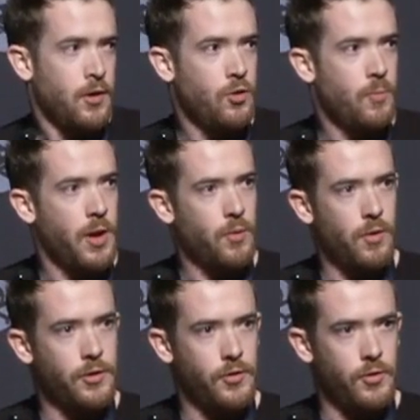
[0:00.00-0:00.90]
you might
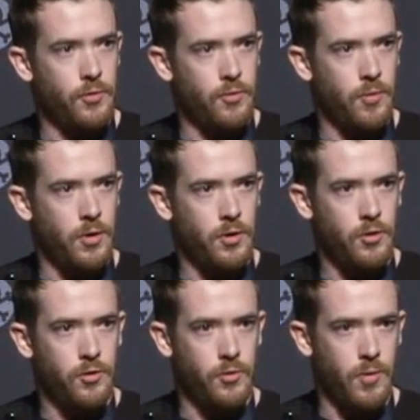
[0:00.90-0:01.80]
want to
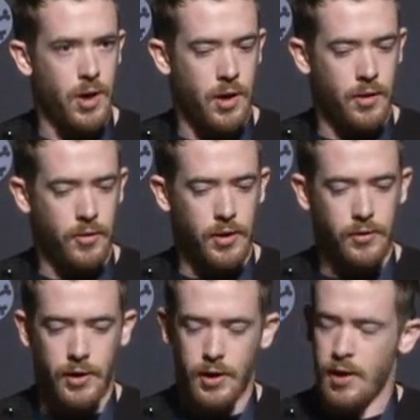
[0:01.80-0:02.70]
do things
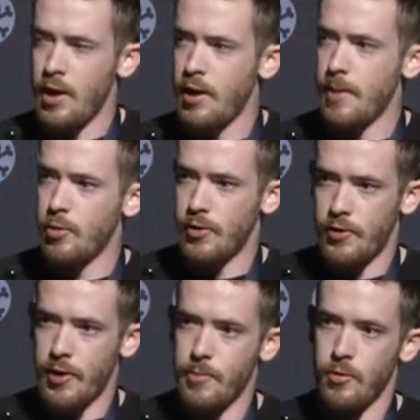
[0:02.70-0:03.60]
like enable,
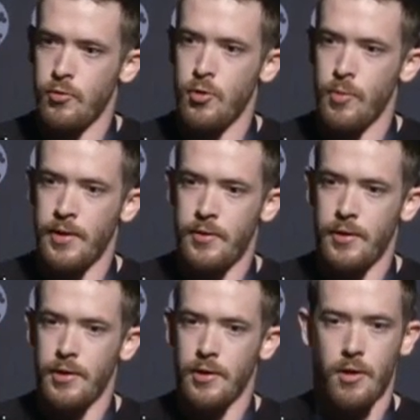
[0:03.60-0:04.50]
disable
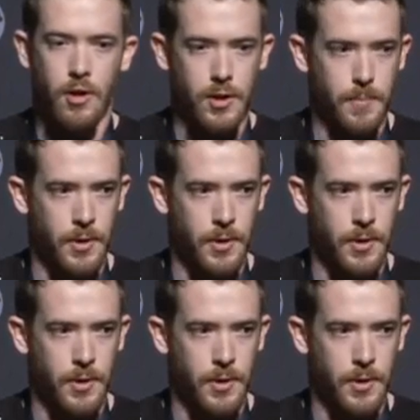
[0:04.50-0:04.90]
UAC or RDP.